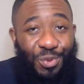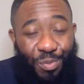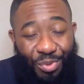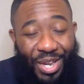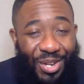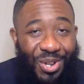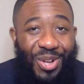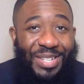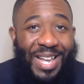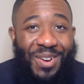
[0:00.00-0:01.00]
We're breaking it
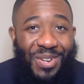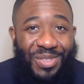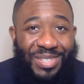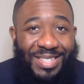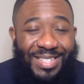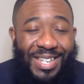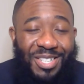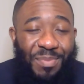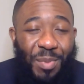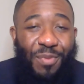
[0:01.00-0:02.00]
all down here in this
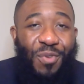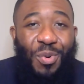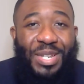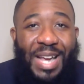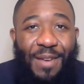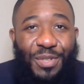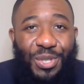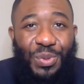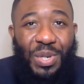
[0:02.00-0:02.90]
discussion, but before we dive into it,